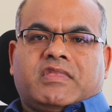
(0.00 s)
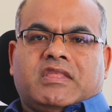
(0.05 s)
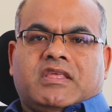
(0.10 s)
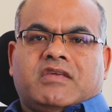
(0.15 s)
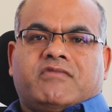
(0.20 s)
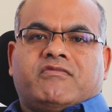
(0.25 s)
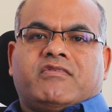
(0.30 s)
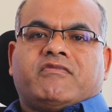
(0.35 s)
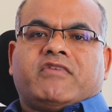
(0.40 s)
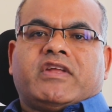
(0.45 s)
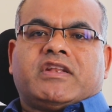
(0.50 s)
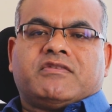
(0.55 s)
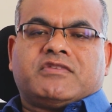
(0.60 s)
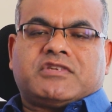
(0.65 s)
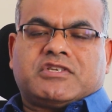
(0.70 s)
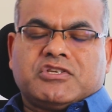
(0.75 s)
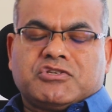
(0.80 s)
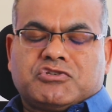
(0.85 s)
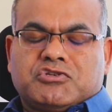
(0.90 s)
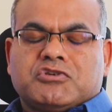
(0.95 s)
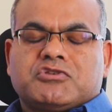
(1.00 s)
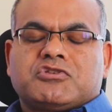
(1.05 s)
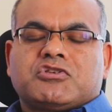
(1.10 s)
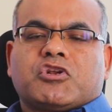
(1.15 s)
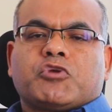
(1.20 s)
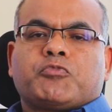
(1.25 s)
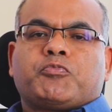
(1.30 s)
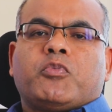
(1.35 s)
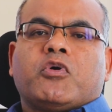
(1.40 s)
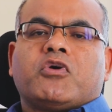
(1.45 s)
even when teachers
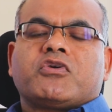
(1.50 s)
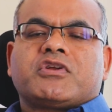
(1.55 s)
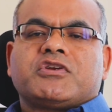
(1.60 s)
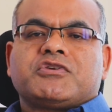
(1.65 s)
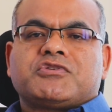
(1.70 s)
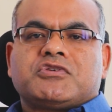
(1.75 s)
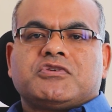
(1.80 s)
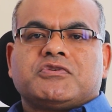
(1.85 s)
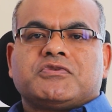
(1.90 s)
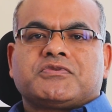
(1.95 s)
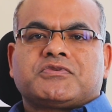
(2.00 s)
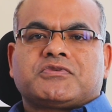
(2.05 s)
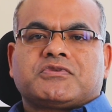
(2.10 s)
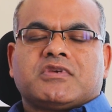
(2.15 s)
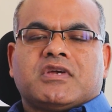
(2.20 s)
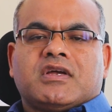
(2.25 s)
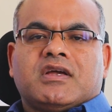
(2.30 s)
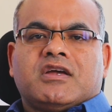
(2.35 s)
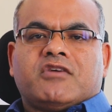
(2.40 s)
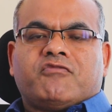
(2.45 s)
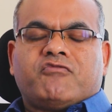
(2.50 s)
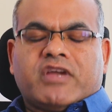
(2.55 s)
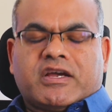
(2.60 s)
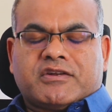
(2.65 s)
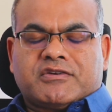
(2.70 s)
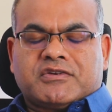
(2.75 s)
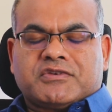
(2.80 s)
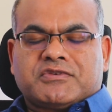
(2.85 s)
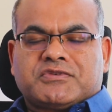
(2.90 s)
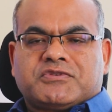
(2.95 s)
report issues, we
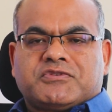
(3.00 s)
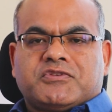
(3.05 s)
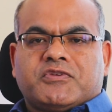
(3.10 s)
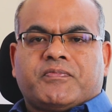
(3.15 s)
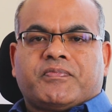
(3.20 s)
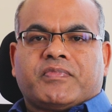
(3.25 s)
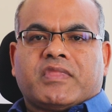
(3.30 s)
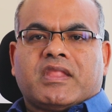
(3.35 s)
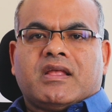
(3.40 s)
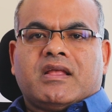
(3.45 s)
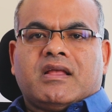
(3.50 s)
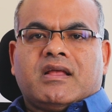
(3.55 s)
address them.